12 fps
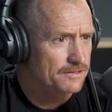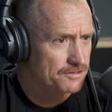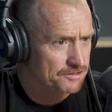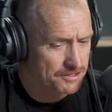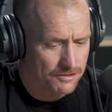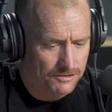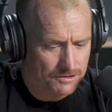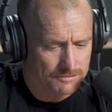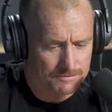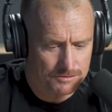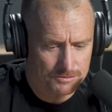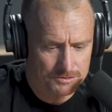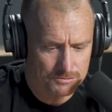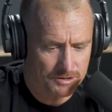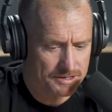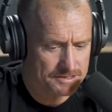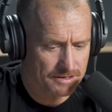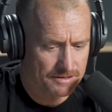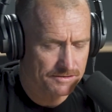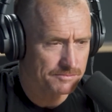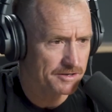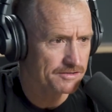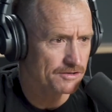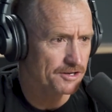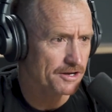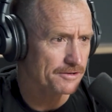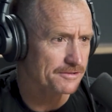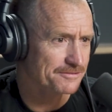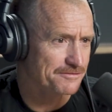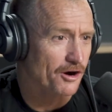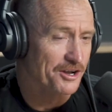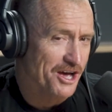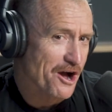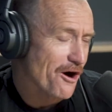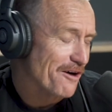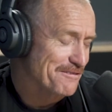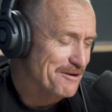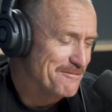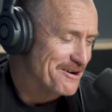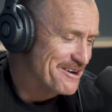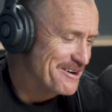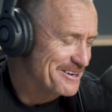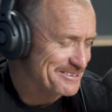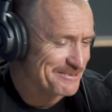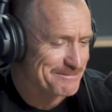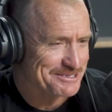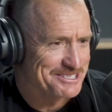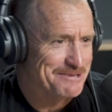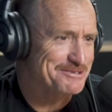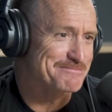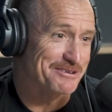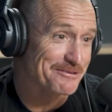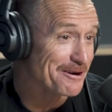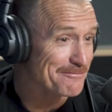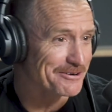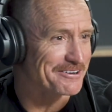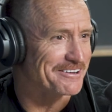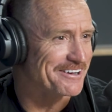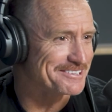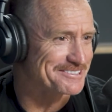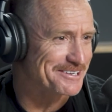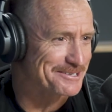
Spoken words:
Can you tell the viewers what SAS means? I know I've got my perception, but I want to ask the